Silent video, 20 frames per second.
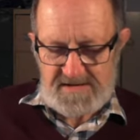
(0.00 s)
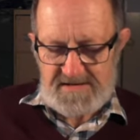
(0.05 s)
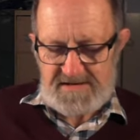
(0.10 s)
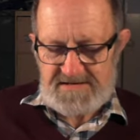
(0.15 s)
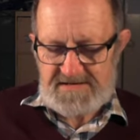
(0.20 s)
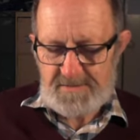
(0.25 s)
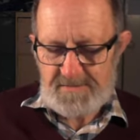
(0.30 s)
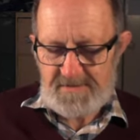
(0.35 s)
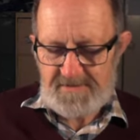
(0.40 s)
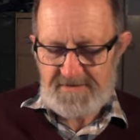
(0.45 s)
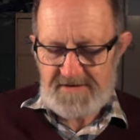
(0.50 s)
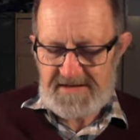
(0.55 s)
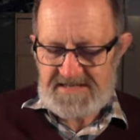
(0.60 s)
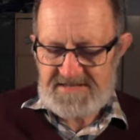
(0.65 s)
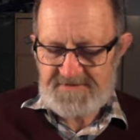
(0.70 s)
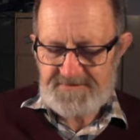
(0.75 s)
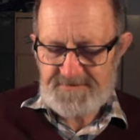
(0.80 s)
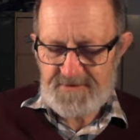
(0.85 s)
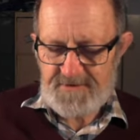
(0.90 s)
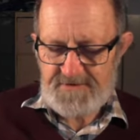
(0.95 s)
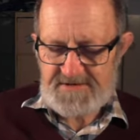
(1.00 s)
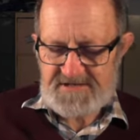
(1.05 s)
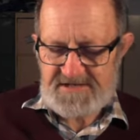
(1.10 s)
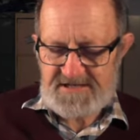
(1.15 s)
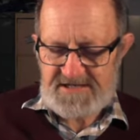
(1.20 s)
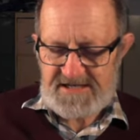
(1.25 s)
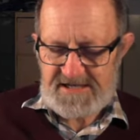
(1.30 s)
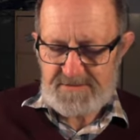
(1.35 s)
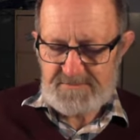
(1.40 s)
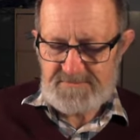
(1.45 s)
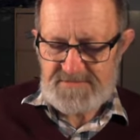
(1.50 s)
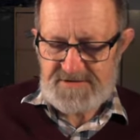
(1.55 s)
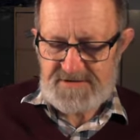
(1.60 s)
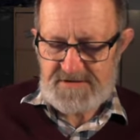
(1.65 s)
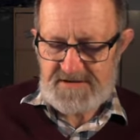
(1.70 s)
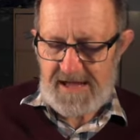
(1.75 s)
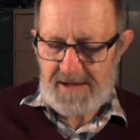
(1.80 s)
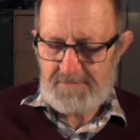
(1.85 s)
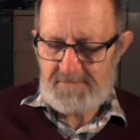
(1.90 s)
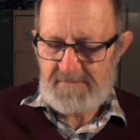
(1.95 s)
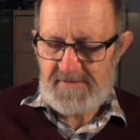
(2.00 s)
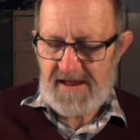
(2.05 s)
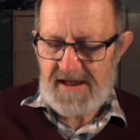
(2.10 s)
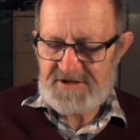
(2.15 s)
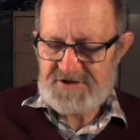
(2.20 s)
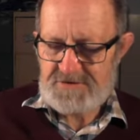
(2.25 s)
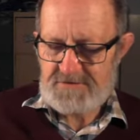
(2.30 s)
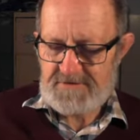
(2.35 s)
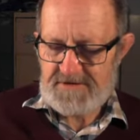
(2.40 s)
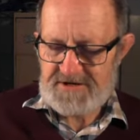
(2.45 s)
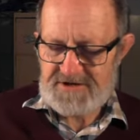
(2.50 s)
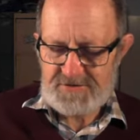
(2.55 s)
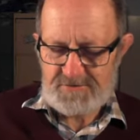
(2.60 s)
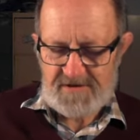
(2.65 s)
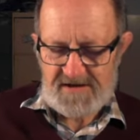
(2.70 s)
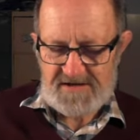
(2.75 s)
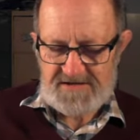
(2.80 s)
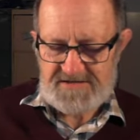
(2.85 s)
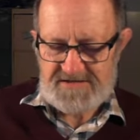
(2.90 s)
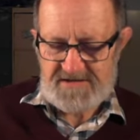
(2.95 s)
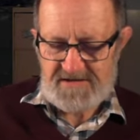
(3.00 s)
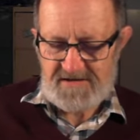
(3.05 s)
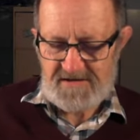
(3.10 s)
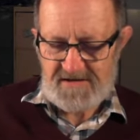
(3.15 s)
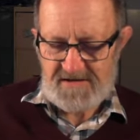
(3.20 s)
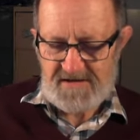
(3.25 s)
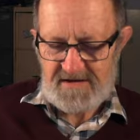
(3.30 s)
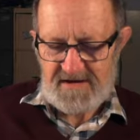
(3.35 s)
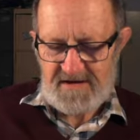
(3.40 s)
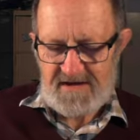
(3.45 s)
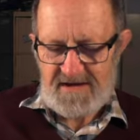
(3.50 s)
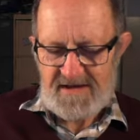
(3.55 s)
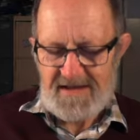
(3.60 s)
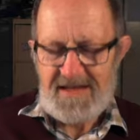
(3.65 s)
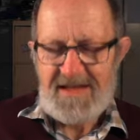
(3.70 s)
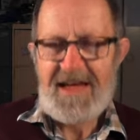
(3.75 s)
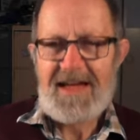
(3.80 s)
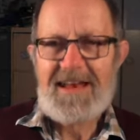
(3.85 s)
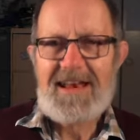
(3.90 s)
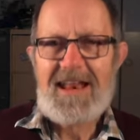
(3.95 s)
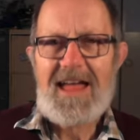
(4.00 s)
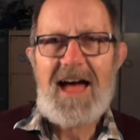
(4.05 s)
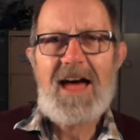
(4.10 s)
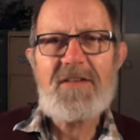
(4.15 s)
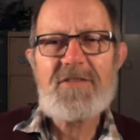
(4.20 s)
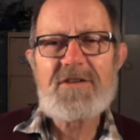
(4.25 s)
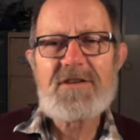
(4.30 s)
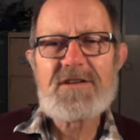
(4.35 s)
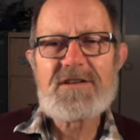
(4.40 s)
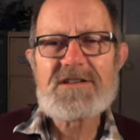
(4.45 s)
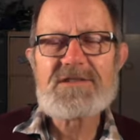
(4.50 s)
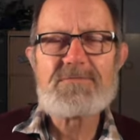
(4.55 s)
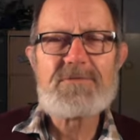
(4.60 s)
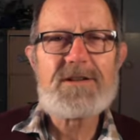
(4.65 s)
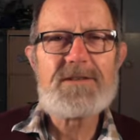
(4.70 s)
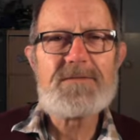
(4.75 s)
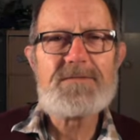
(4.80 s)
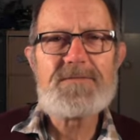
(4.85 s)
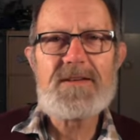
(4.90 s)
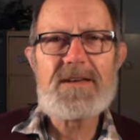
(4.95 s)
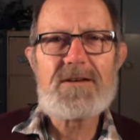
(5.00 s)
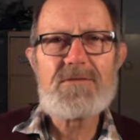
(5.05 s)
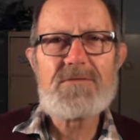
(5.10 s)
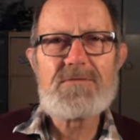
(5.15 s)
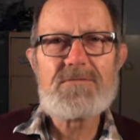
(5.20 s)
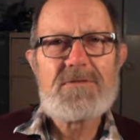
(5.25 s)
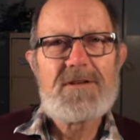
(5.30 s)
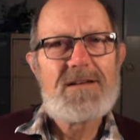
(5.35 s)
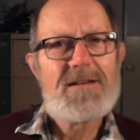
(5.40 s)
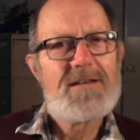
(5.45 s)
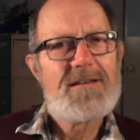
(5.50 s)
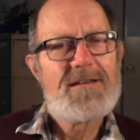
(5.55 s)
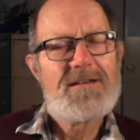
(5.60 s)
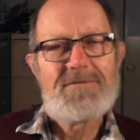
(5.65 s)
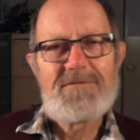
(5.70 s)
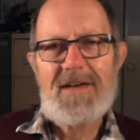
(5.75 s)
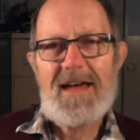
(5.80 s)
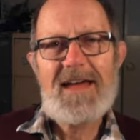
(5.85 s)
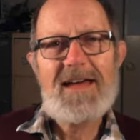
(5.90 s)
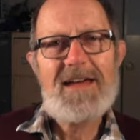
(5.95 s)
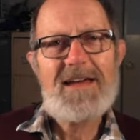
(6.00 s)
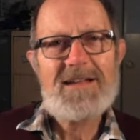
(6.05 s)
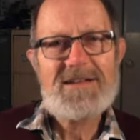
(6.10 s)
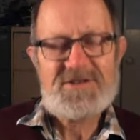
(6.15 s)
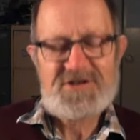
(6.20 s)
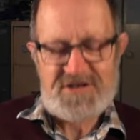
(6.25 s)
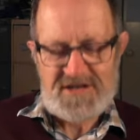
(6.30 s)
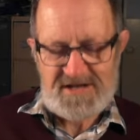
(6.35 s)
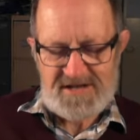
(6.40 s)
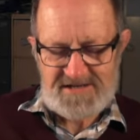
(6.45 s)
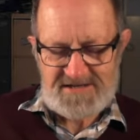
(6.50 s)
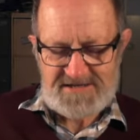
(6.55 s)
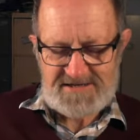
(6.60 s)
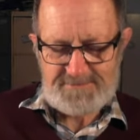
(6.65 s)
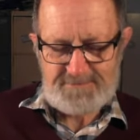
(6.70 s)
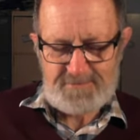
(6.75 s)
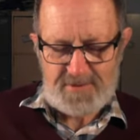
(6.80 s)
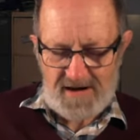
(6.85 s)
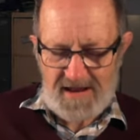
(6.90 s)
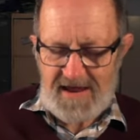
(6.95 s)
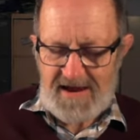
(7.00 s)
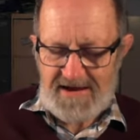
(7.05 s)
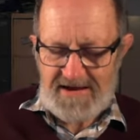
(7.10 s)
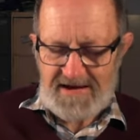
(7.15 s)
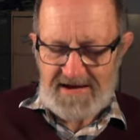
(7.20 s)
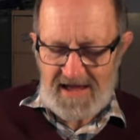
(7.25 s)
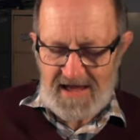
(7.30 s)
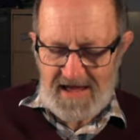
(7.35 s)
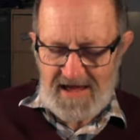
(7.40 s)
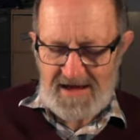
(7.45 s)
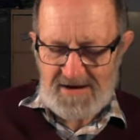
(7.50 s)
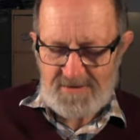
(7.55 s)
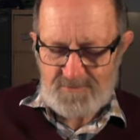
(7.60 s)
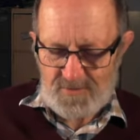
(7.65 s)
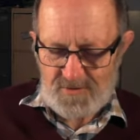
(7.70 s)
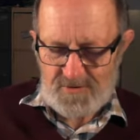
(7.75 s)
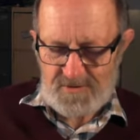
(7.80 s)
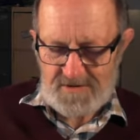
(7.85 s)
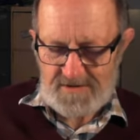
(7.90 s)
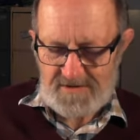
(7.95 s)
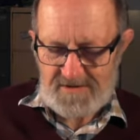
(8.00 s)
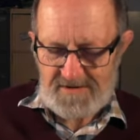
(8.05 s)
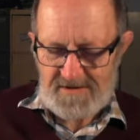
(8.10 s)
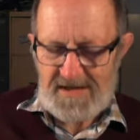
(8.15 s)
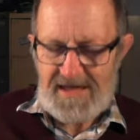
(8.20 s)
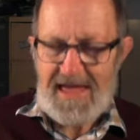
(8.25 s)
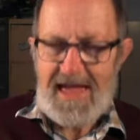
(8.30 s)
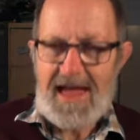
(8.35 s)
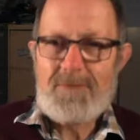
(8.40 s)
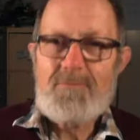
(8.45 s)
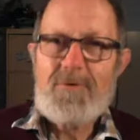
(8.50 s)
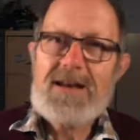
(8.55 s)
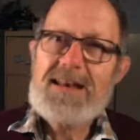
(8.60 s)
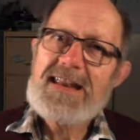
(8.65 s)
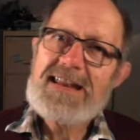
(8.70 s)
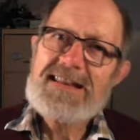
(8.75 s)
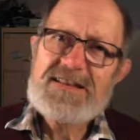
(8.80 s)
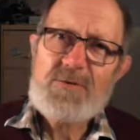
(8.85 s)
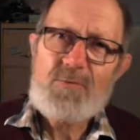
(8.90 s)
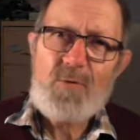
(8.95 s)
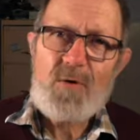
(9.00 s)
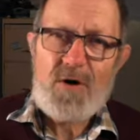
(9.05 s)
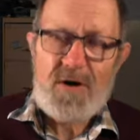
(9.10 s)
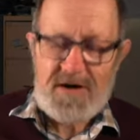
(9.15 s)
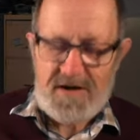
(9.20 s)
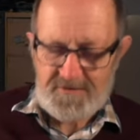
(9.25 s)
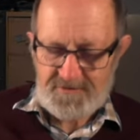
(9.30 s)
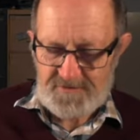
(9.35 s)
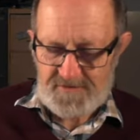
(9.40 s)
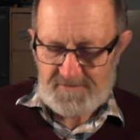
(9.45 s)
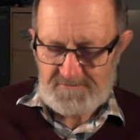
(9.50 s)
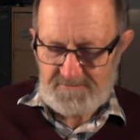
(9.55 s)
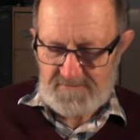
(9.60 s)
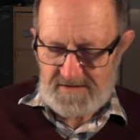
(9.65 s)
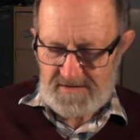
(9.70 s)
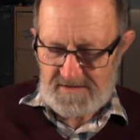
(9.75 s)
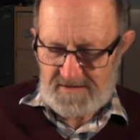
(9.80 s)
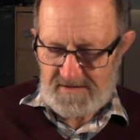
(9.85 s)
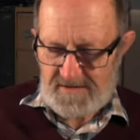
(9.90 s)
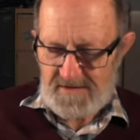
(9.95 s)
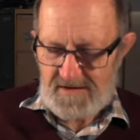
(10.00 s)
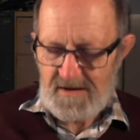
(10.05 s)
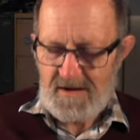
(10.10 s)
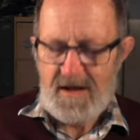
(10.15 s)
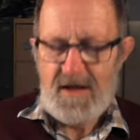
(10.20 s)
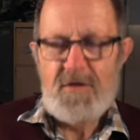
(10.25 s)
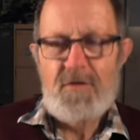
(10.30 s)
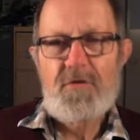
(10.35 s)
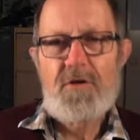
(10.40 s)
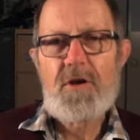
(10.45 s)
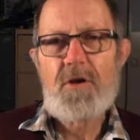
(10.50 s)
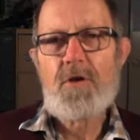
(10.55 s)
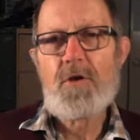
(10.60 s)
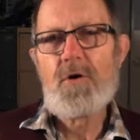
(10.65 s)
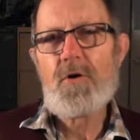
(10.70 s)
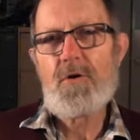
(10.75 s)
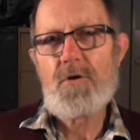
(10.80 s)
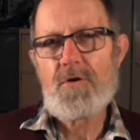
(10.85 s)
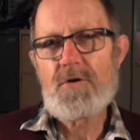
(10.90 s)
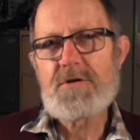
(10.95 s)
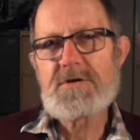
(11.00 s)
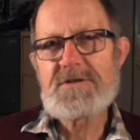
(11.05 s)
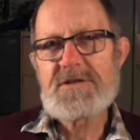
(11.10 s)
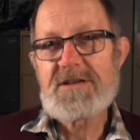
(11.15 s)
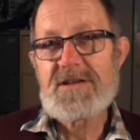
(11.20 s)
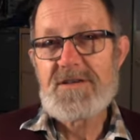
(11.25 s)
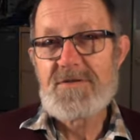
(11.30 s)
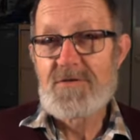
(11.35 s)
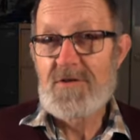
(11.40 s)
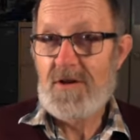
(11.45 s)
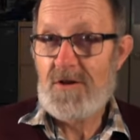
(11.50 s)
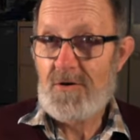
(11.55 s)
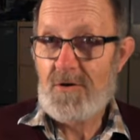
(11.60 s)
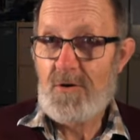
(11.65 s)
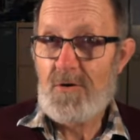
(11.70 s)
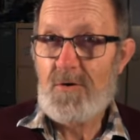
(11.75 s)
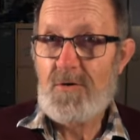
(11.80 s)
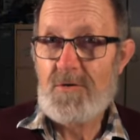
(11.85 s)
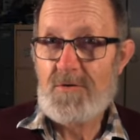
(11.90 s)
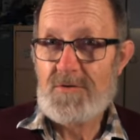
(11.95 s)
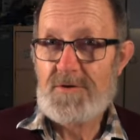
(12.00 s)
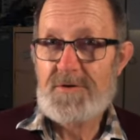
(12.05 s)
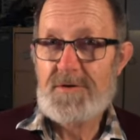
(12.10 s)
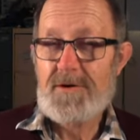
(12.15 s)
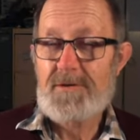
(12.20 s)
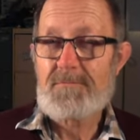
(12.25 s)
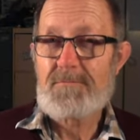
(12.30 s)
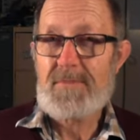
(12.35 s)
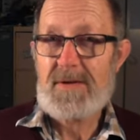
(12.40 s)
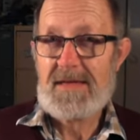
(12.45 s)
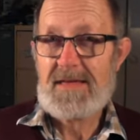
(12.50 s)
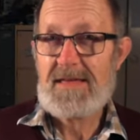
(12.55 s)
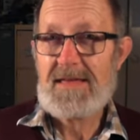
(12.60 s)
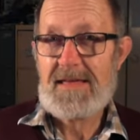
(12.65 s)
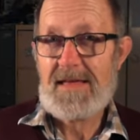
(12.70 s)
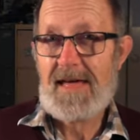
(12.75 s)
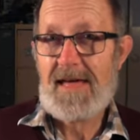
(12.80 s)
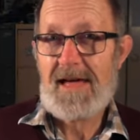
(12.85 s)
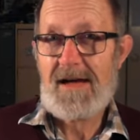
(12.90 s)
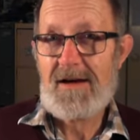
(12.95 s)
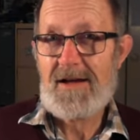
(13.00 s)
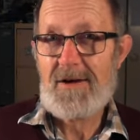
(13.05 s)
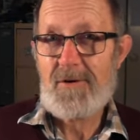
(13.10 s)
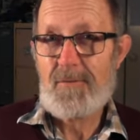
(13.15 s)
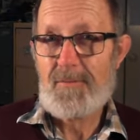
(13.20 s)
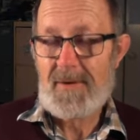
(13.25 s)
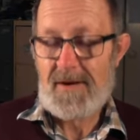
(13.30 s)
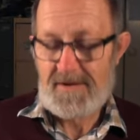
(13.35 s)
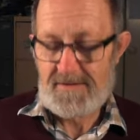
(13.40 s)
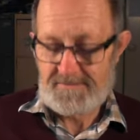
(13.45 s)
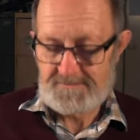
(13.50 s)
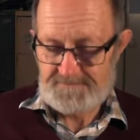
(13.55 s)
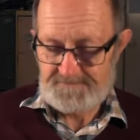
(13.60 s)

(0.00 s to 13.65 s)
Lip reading: Some of these fruits seem to come naturally to us, and others we feel they are just plain hard work, and we need to work at them. The Lord being our helper.